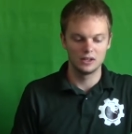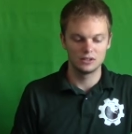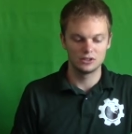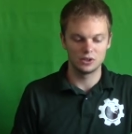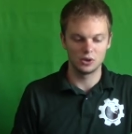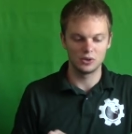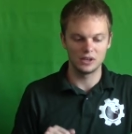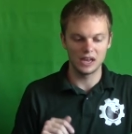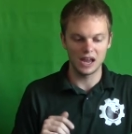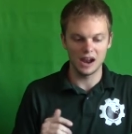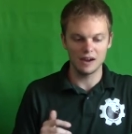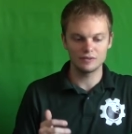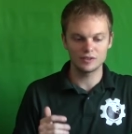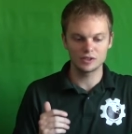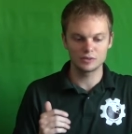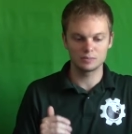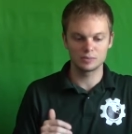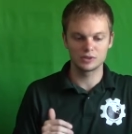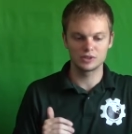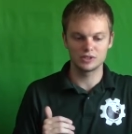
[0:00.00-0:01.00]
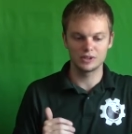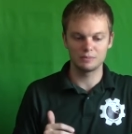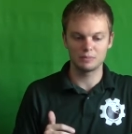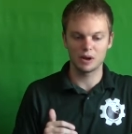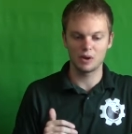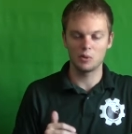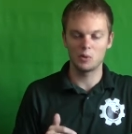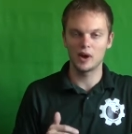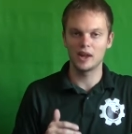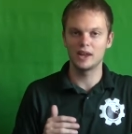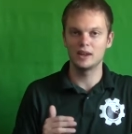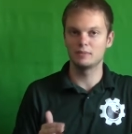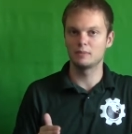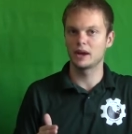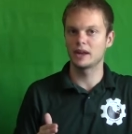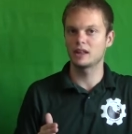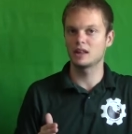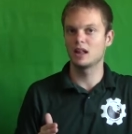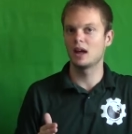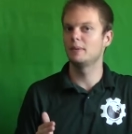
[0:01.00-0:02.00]
So the average percent by weight in
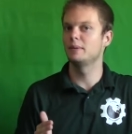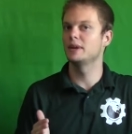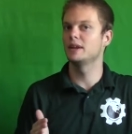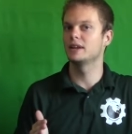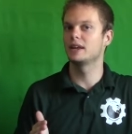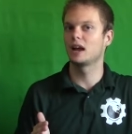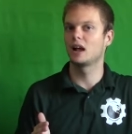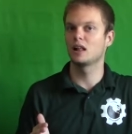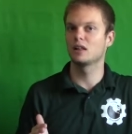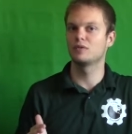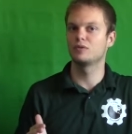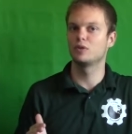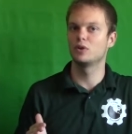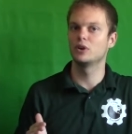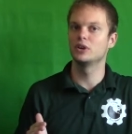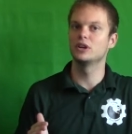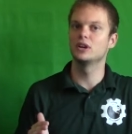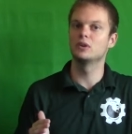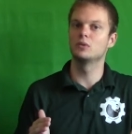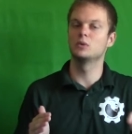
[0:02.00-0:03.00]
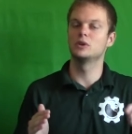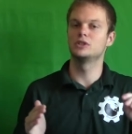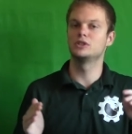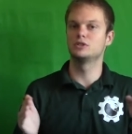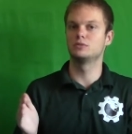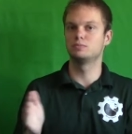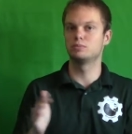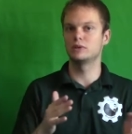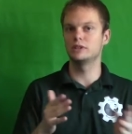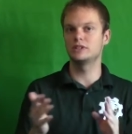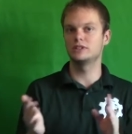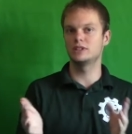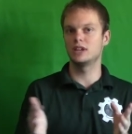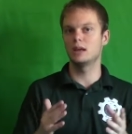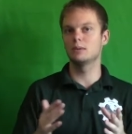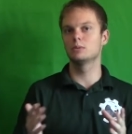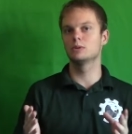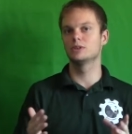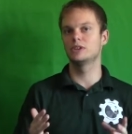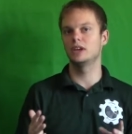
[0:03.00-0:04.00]
my climate in California, which is pretty
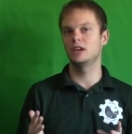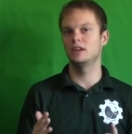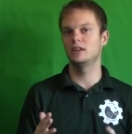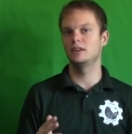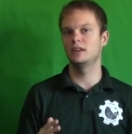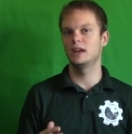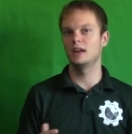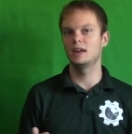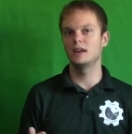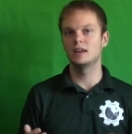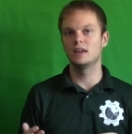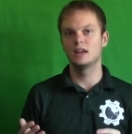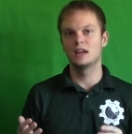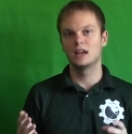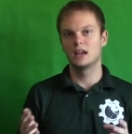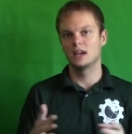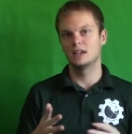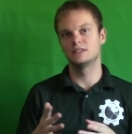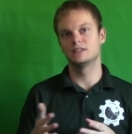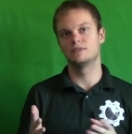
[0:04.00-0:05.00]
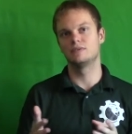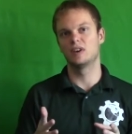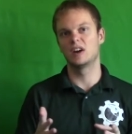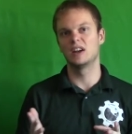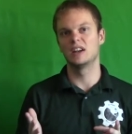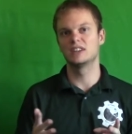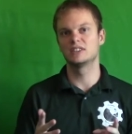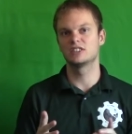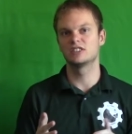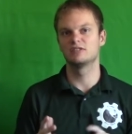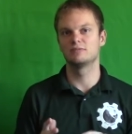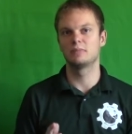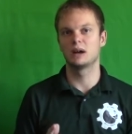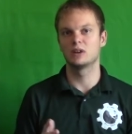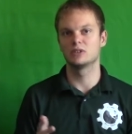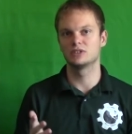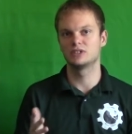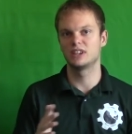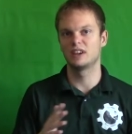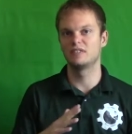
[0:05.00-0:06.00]
stable day to day, has a variance of
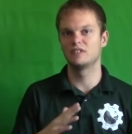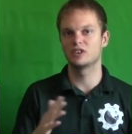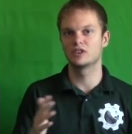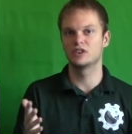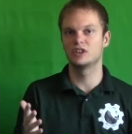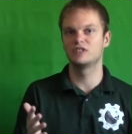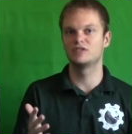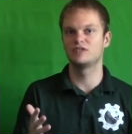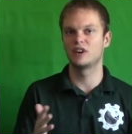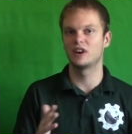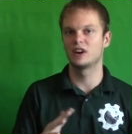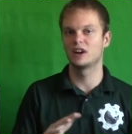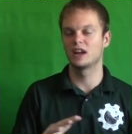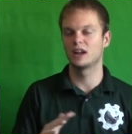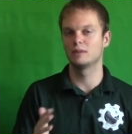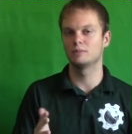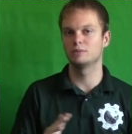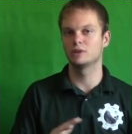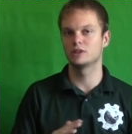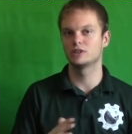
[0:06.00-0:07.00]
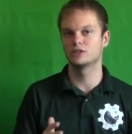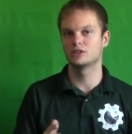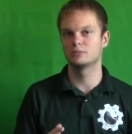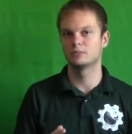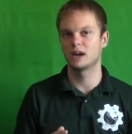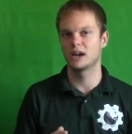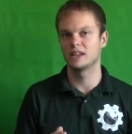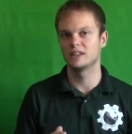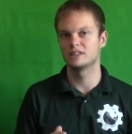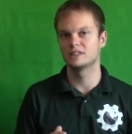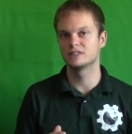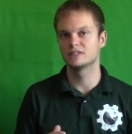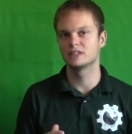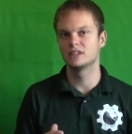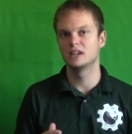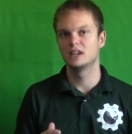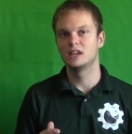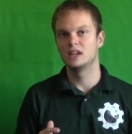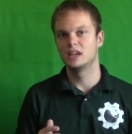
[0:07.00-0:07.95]
about seven degrees Fahrenheit plus or minus,